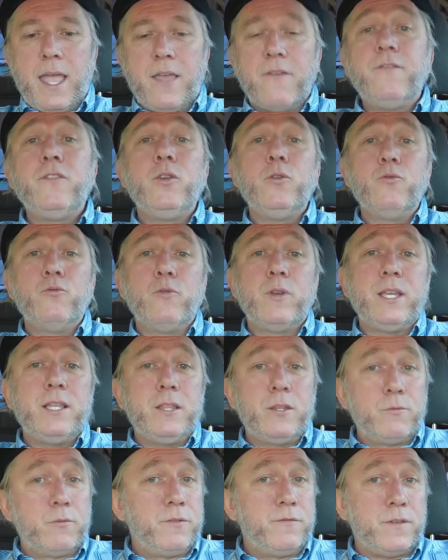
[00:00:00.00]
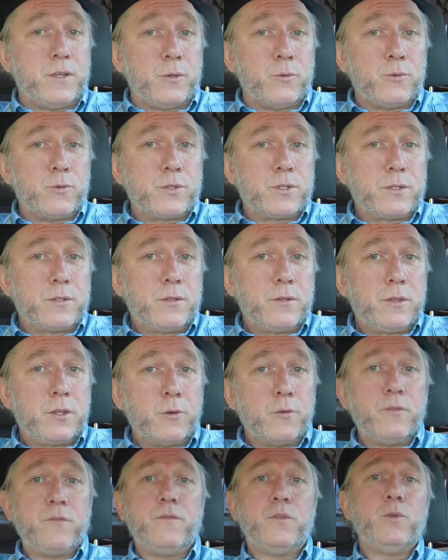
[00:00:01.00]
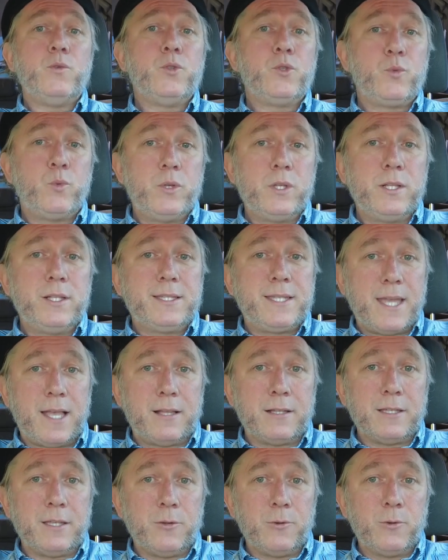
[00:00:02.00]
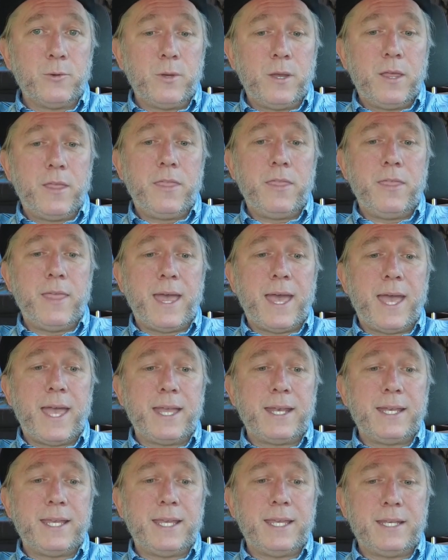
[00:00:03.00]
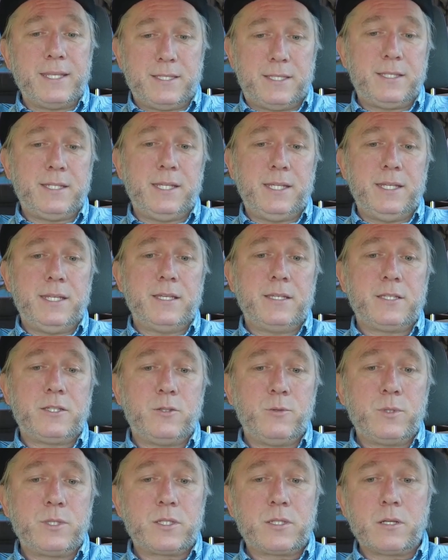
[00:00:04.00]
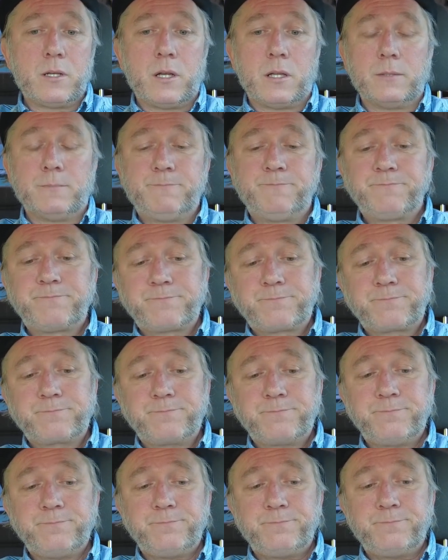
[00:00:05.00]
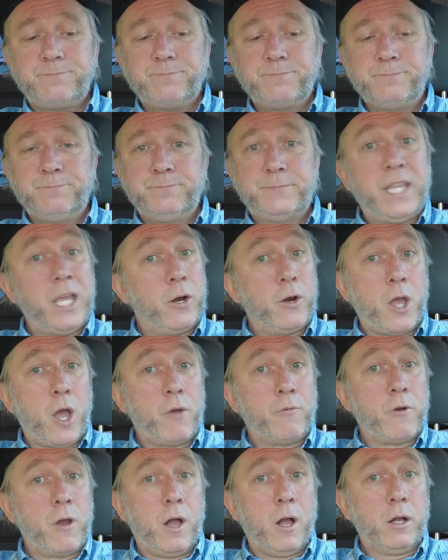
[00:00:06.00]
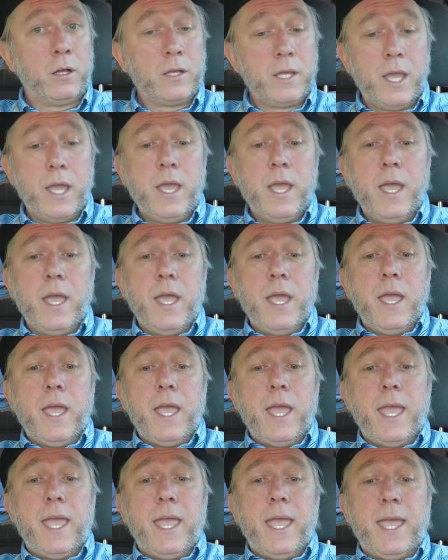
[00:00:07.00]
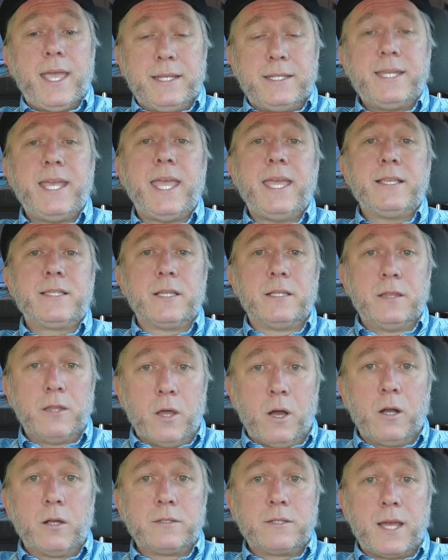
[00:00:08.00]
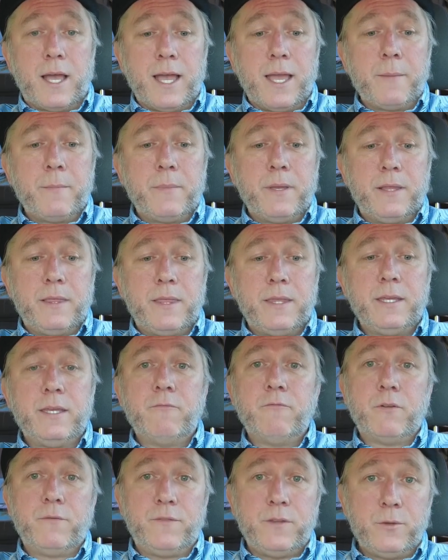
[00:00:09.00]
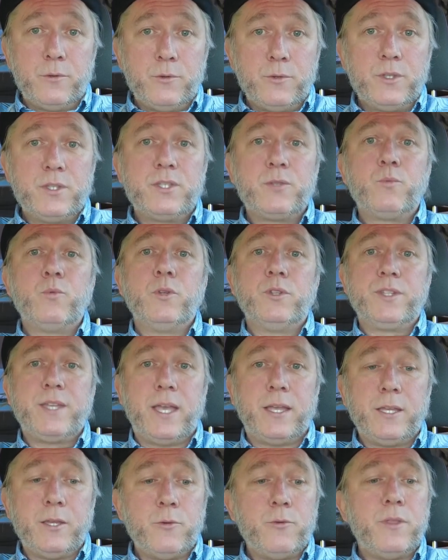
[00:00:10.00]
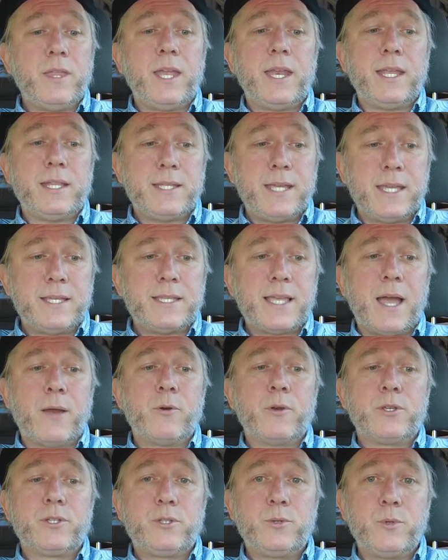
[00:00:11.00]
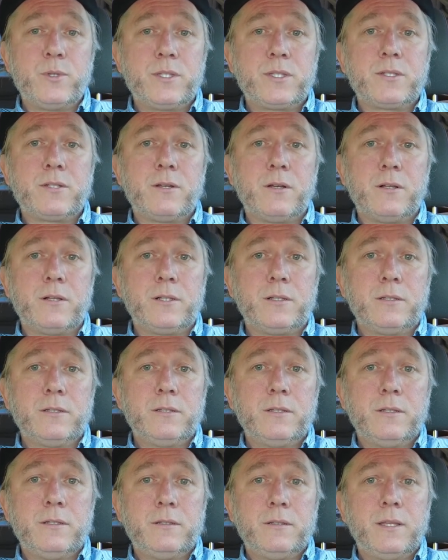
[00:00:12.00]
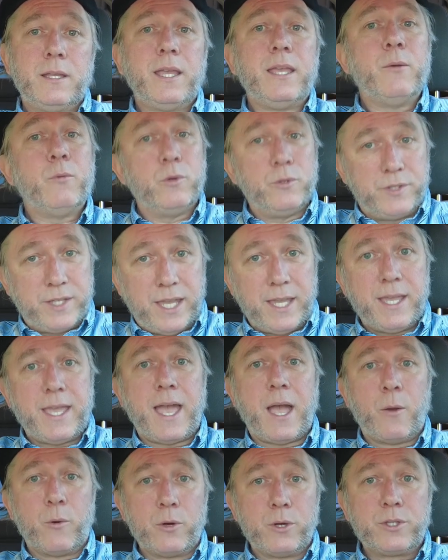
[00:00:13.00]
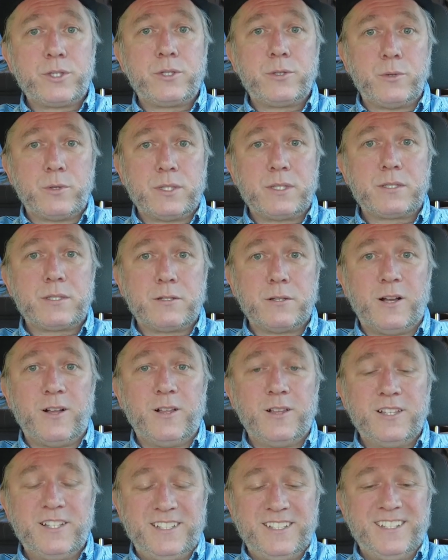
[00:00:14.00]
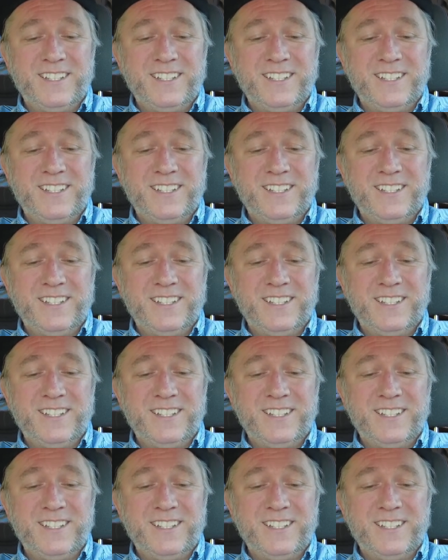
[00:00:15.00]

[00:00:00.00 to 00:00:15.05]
If you read the reviews will tell you that it is tedious to install. They're not wrong. It takes a long time. The reviews will tell you that it takes hours to install. It will take hours to install.